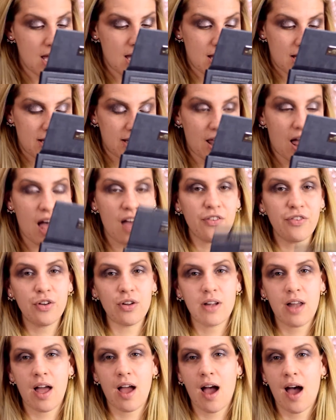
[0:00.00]
and I feel
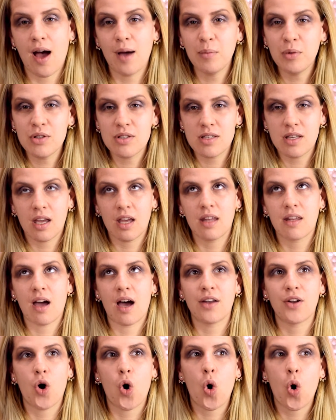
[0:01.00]
like I'm using it
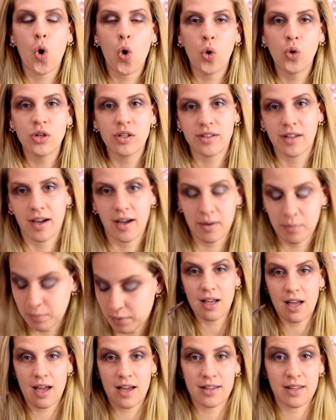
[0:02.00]
all the time.
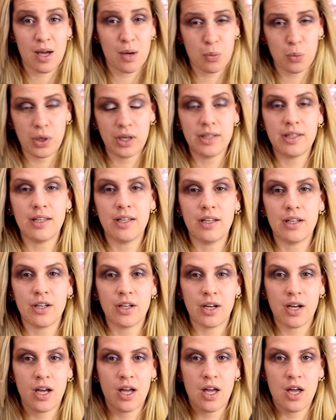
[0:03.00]
And I'm
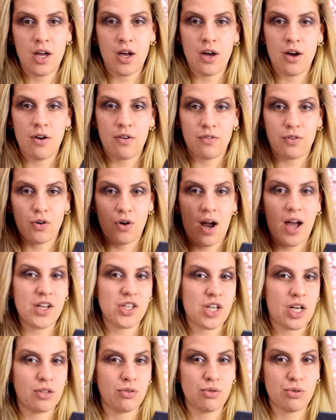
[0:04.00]
waiting for
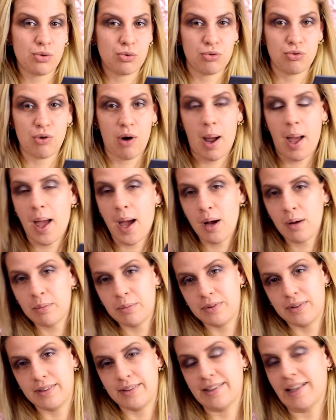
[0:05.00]
eyeshadows to dry up,
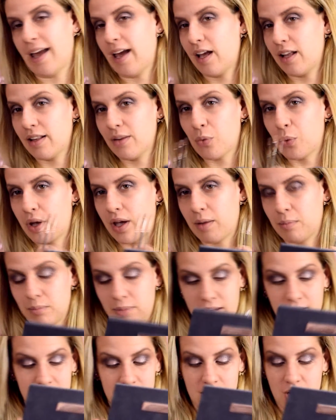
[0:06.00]
then we can
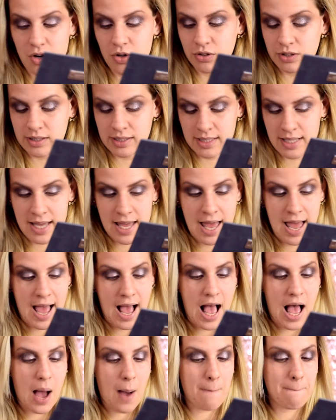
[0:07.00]
blend out.
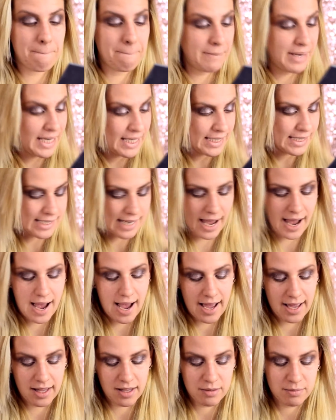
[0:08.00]

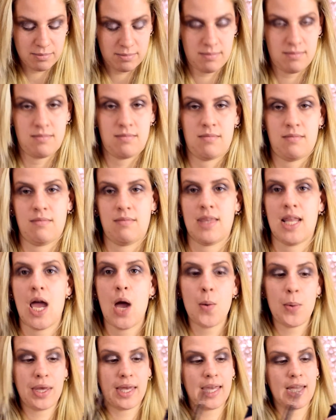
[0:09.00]
Meantime,
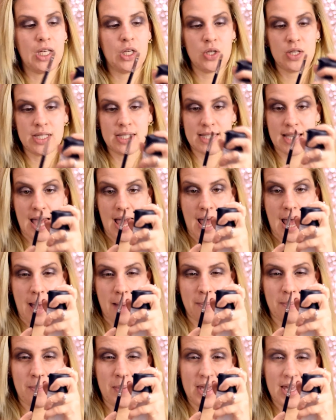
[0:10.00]
we can use
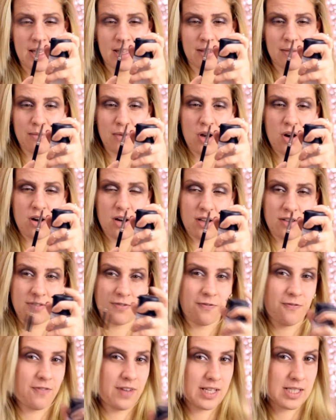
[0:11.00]
a bit more at
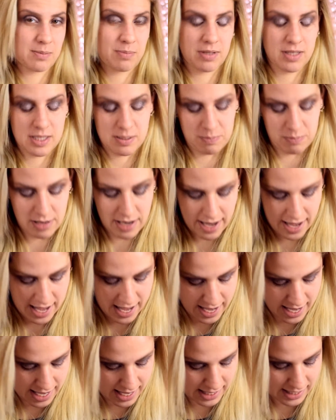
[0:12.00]
Fix Plus
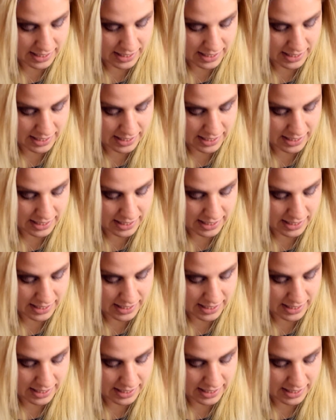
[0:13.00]
Spray